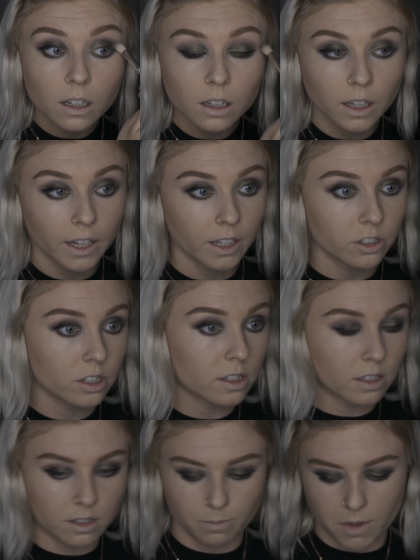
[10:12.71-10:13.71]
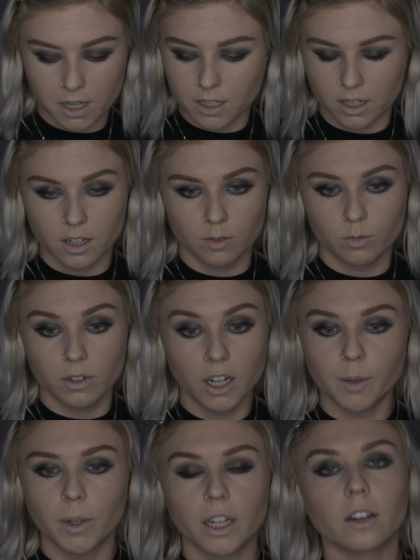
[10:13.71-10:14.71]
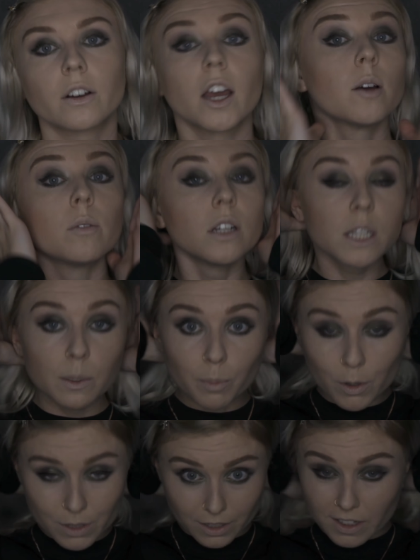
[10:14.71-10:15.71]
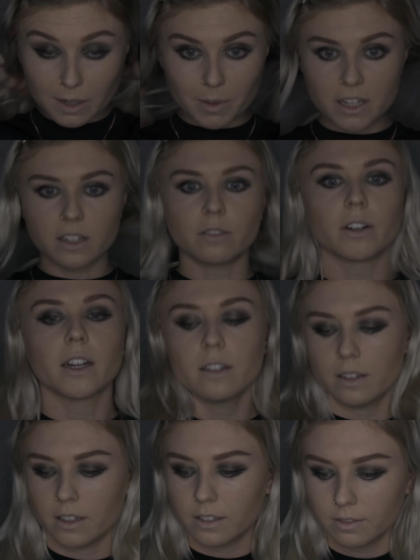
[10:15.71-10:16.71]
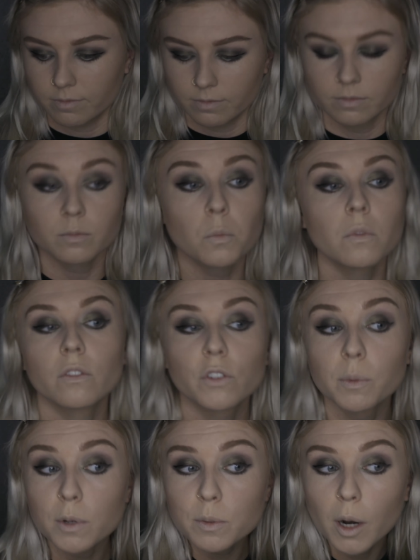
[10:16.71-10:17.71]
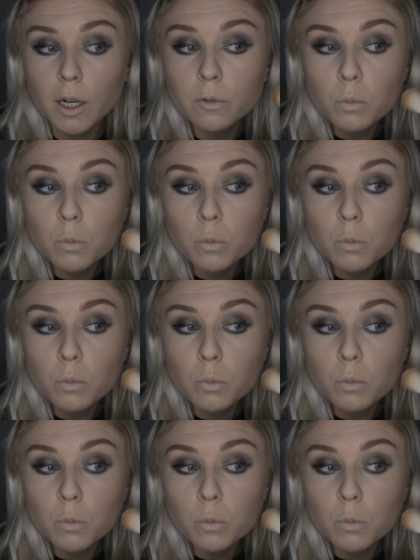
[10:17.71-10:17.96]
Like, it just looks messy. And I'm like, okay, well, it's supposed to look messy, right? Like, for the most part.